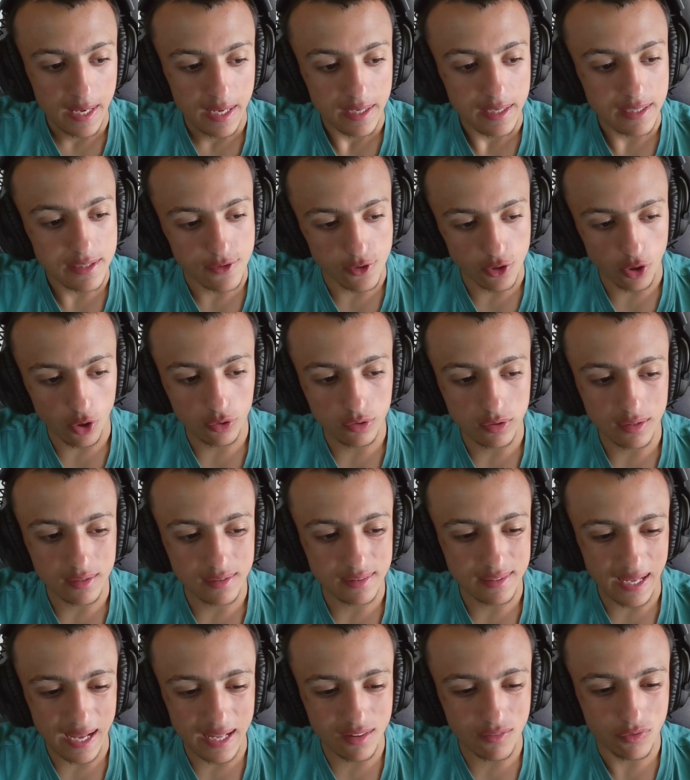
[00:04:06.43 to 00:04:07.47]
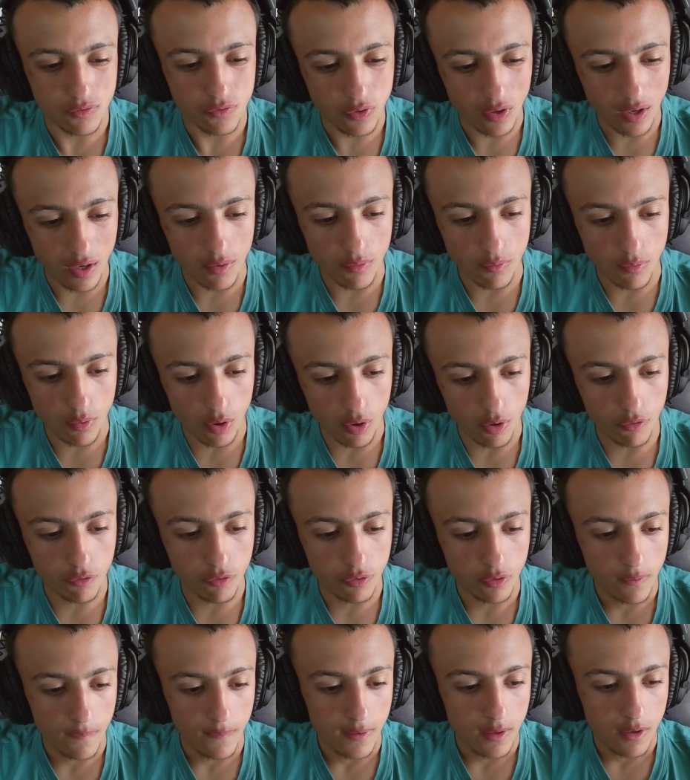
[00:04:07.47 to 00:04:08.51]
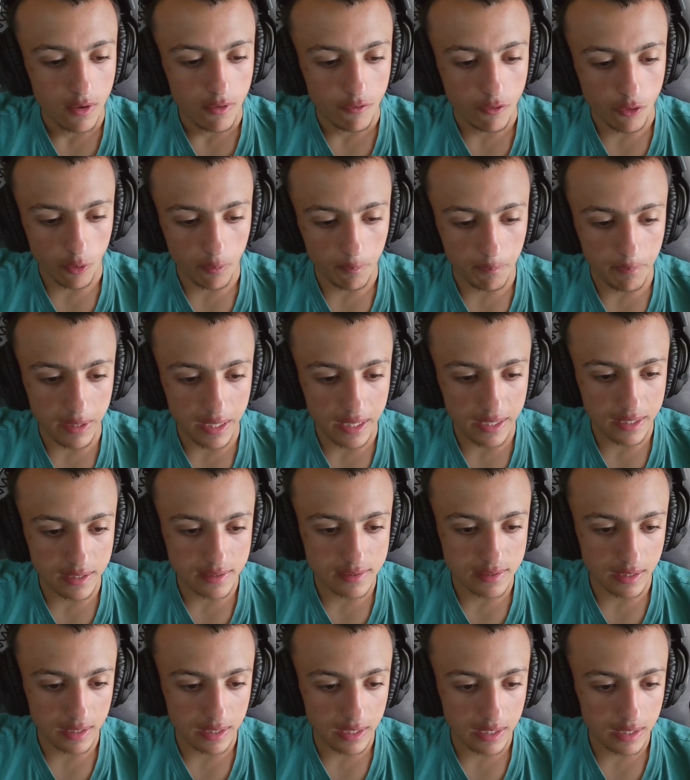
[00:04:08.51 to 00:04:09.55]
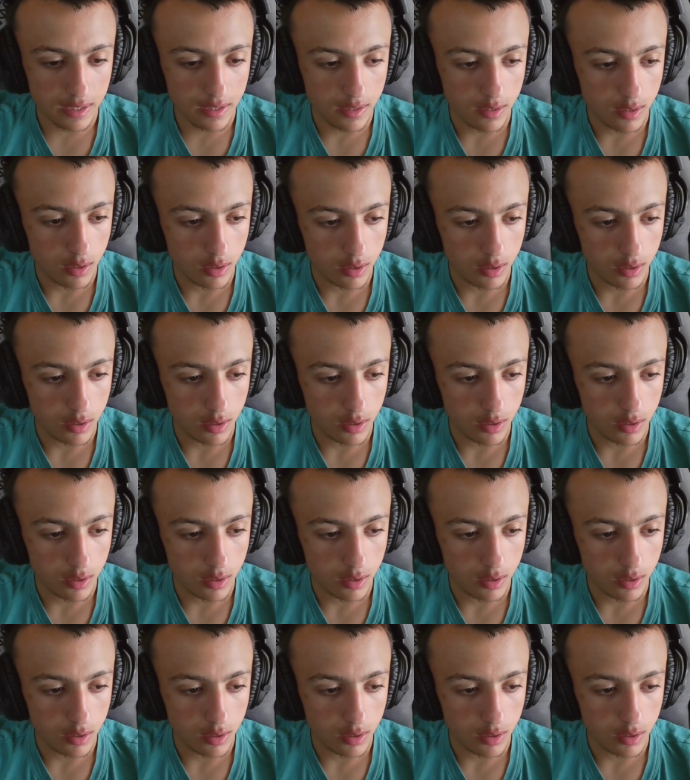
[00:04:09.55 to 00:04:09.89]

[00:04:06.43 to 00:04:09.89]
He's not that far off from Pierre Gasly.